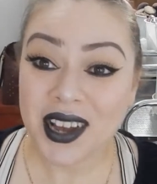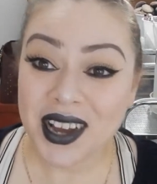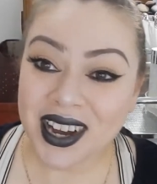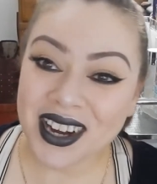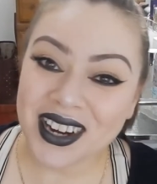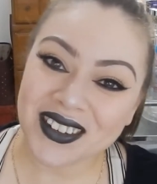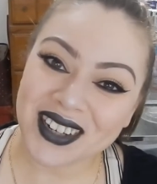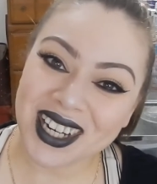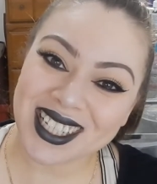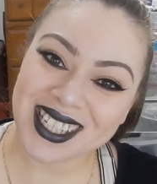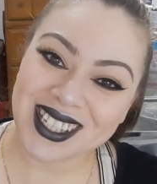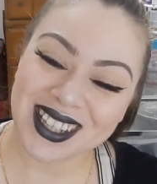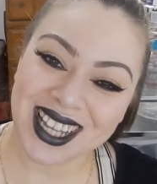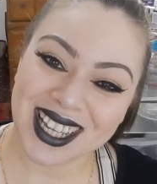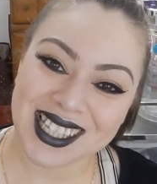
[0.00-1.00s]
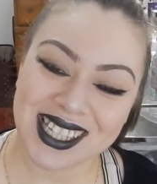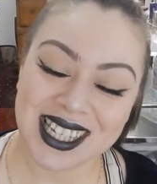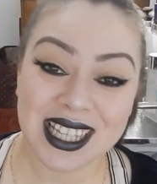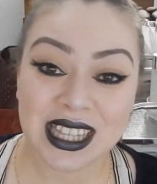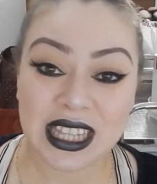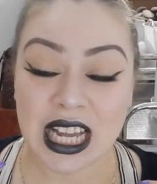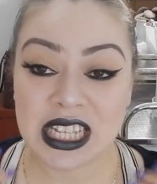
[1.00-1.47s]
Alright, so that's
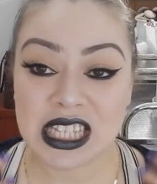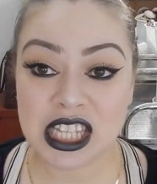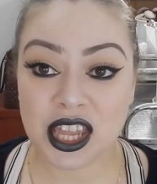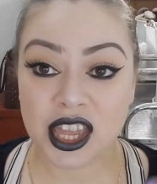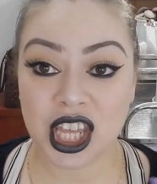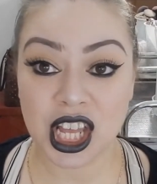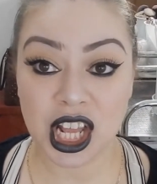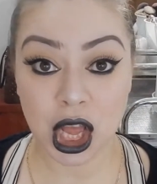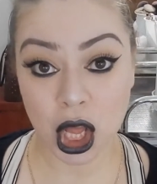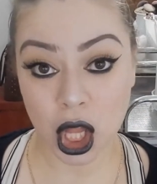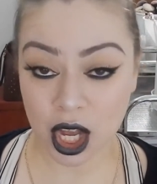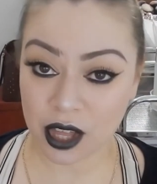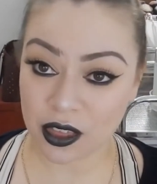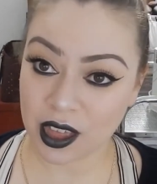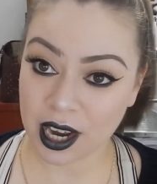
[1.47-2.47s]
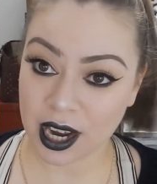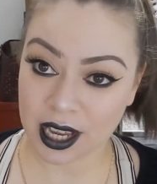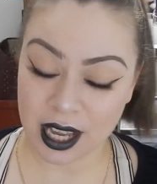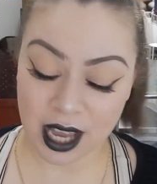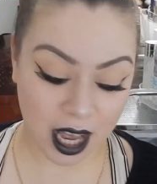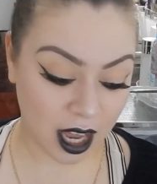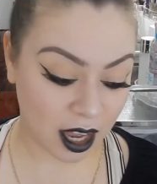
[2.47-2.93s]
it. That's the look that I
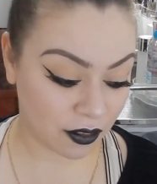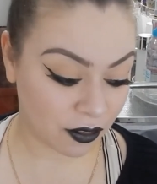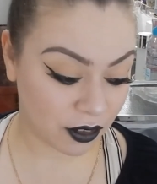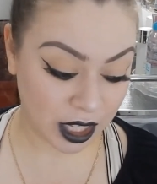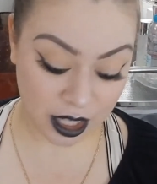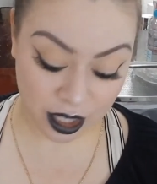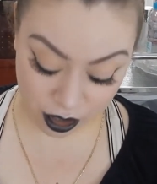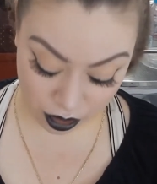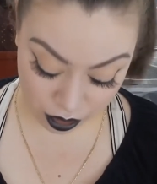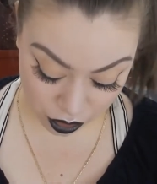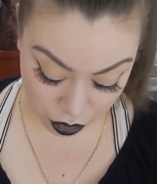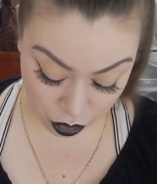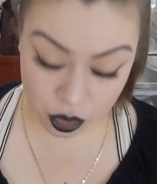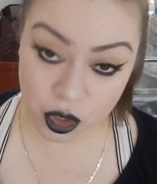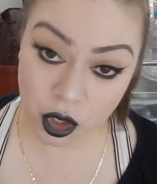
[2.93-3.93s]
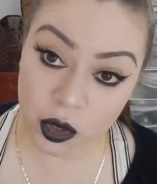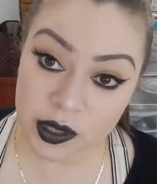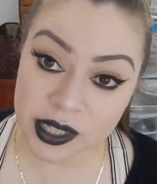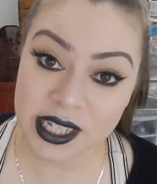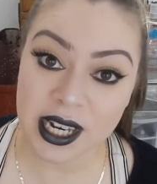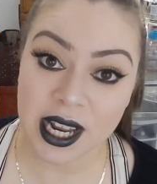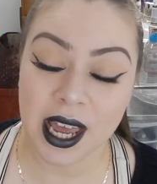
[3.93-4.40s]
have here to show you
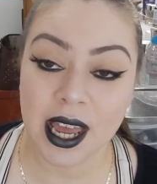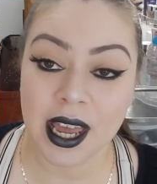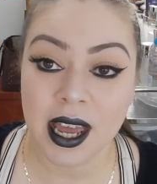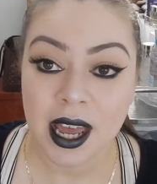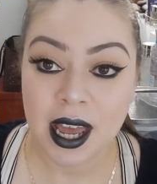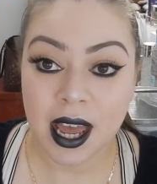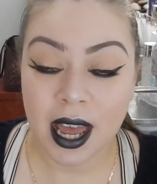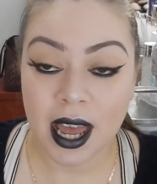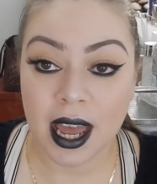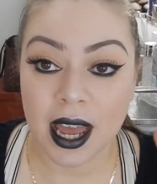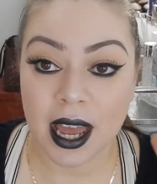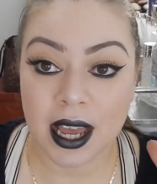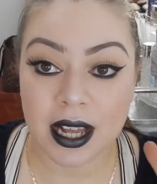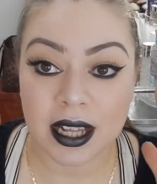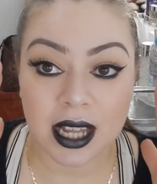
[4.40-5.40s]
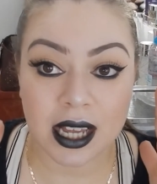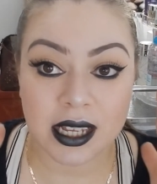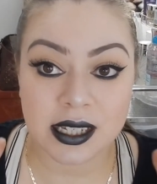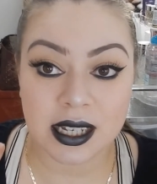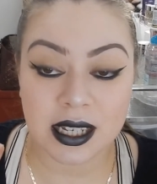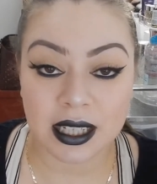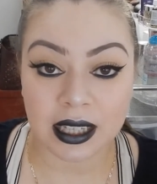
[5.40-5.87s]
today. A
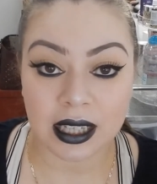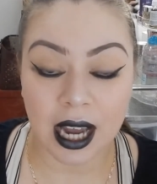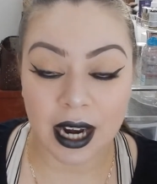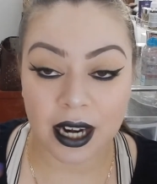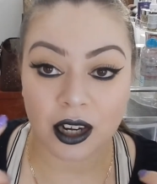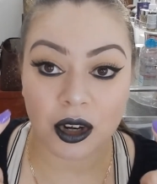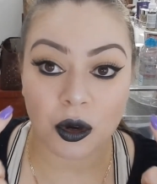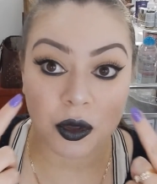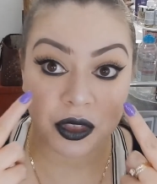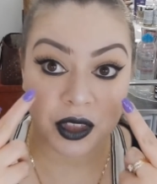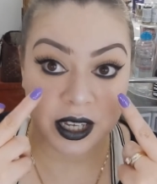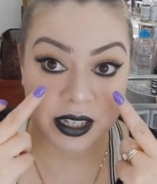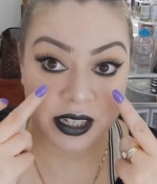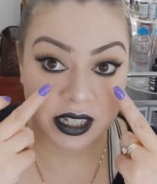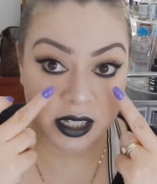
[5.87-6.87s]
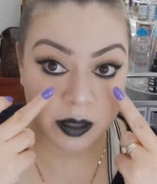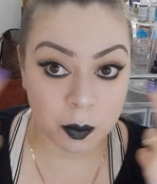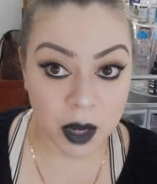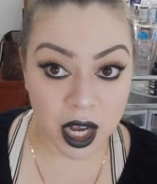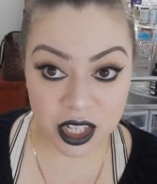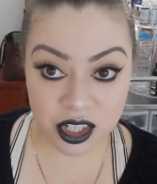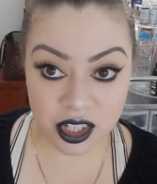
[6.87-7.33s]
classic liner with a
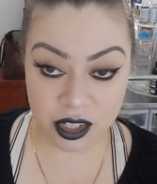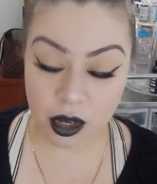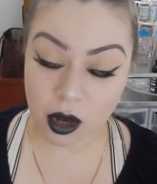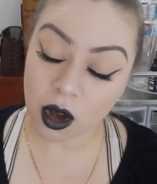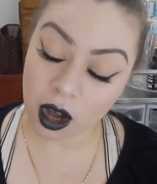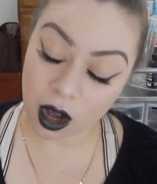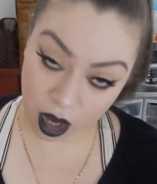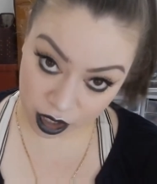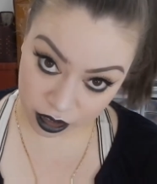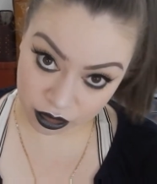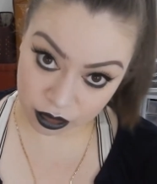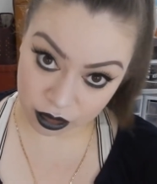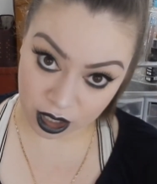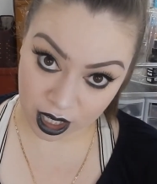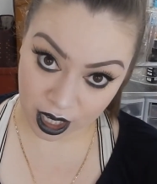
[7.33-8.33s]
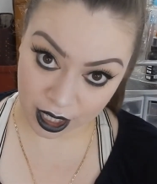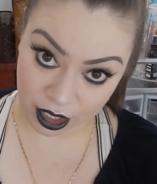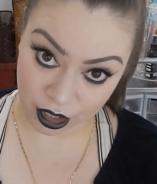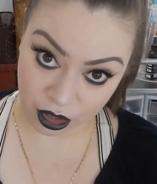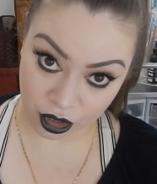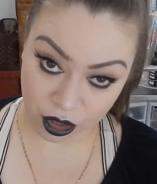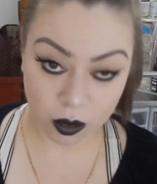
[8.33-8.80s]
smudged
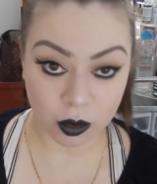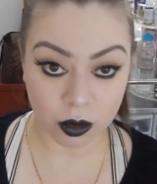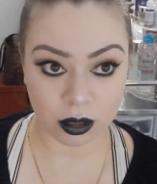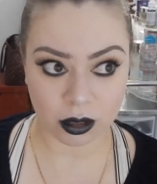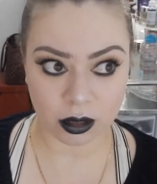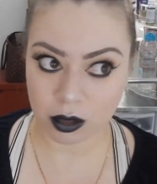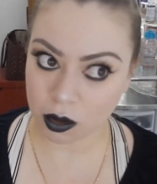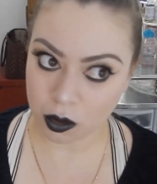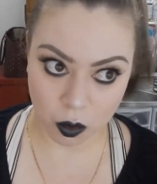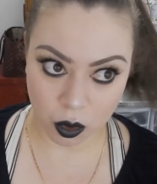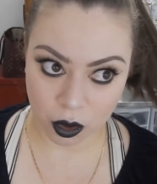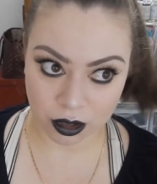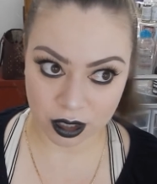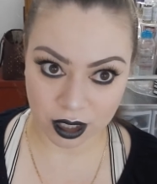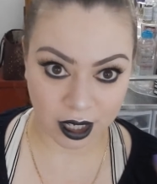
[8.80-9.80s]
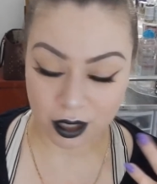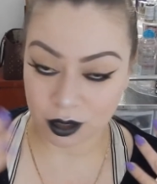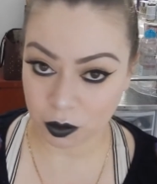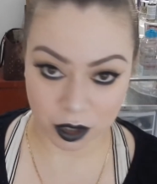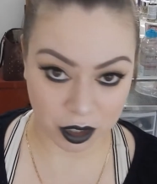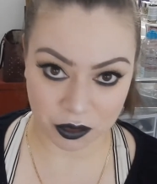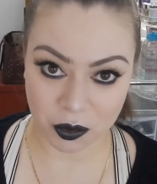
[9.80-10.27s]
underliner or waterline,
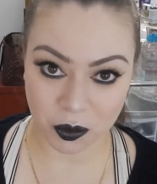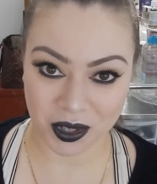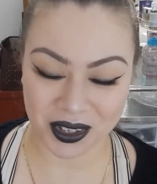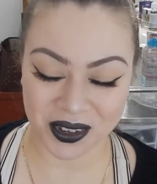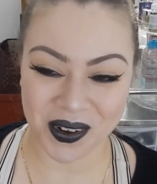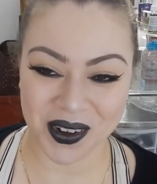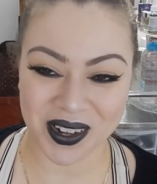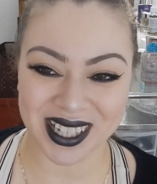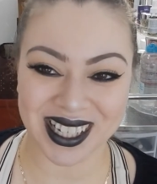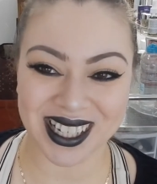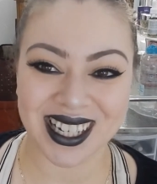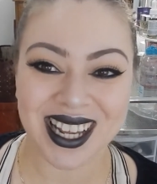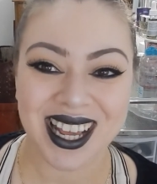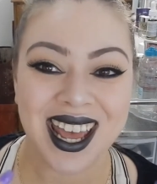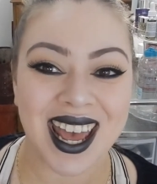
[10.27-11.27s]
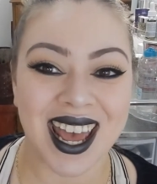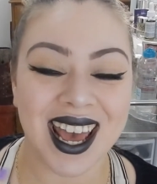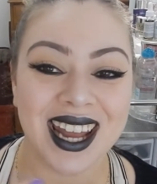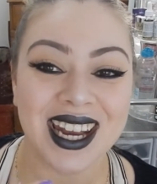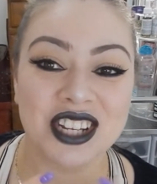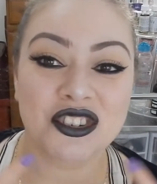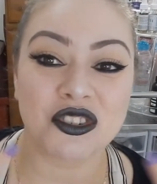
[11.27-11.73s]
whatever you want to call it,
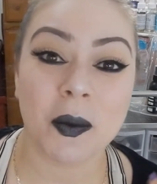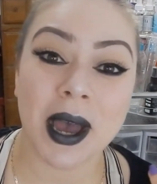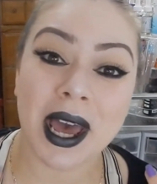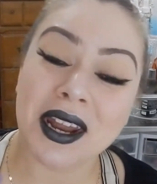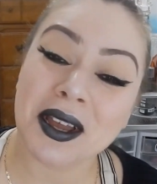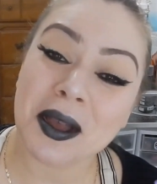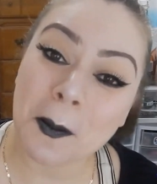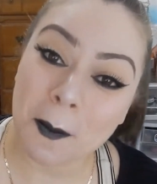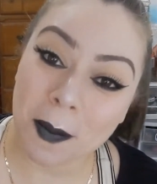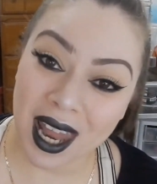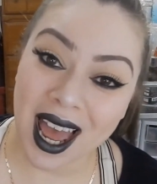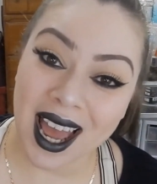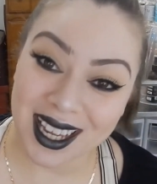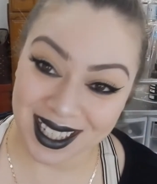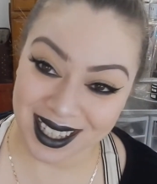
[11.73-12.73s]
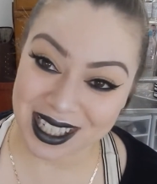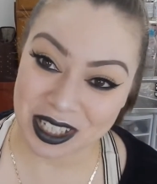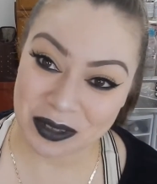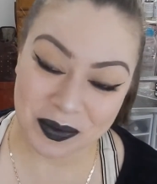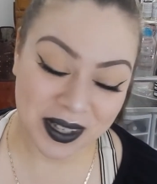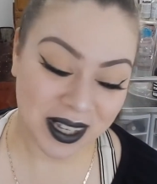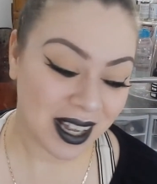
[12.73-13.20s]
and a dramatic black lip.